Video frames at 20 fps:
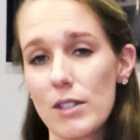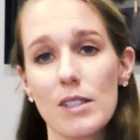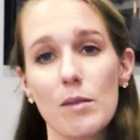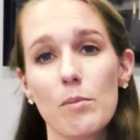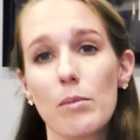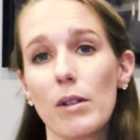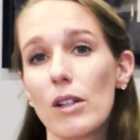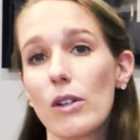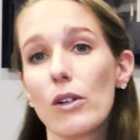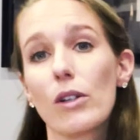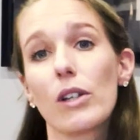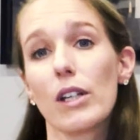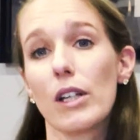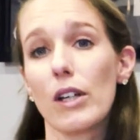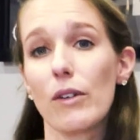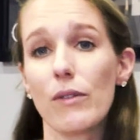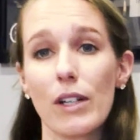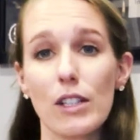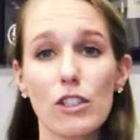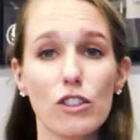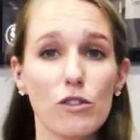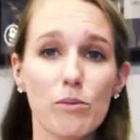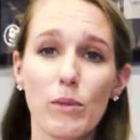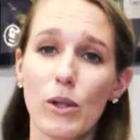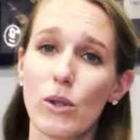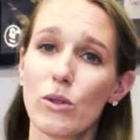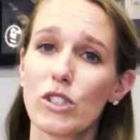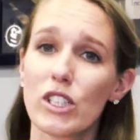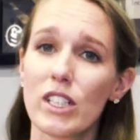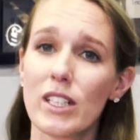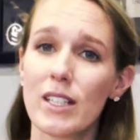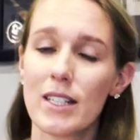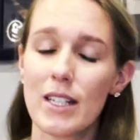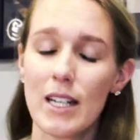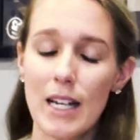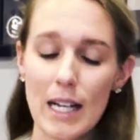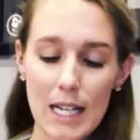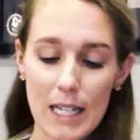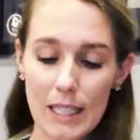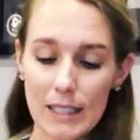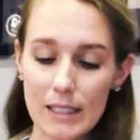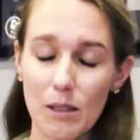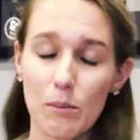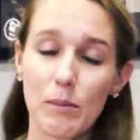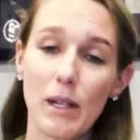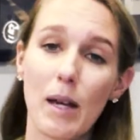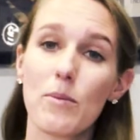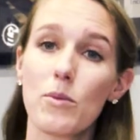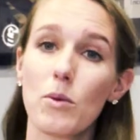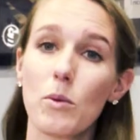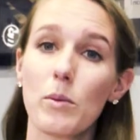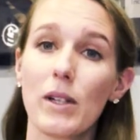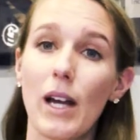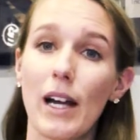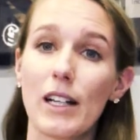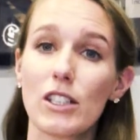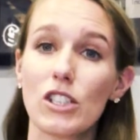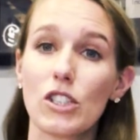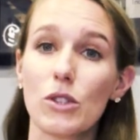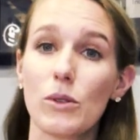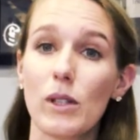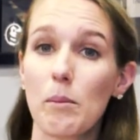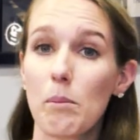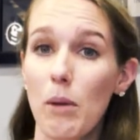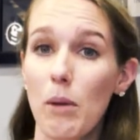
simply looking at range of motion. Sometimes we'll be actually doing